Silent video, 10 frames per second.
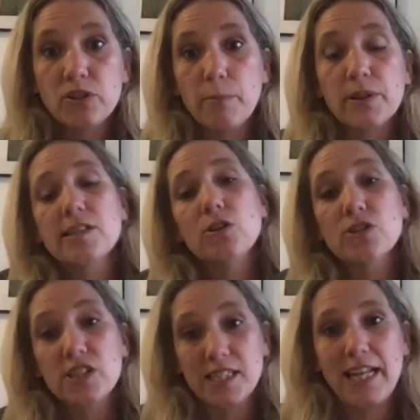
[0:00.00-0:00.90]
But there's
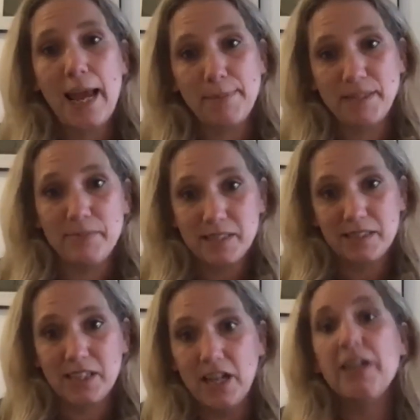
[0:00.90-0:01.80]
lots of steps, and
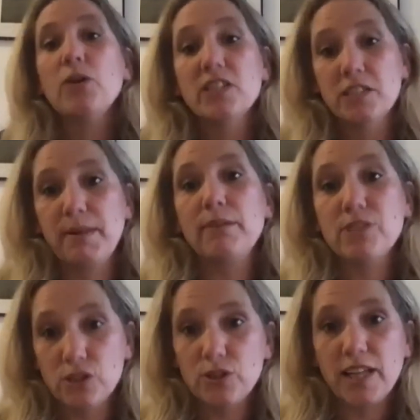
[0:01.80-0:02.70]
in order to be able to
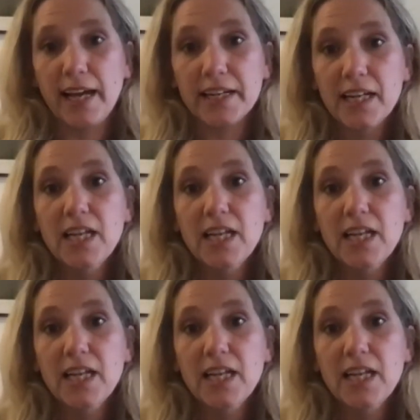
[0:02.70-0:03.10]
do that.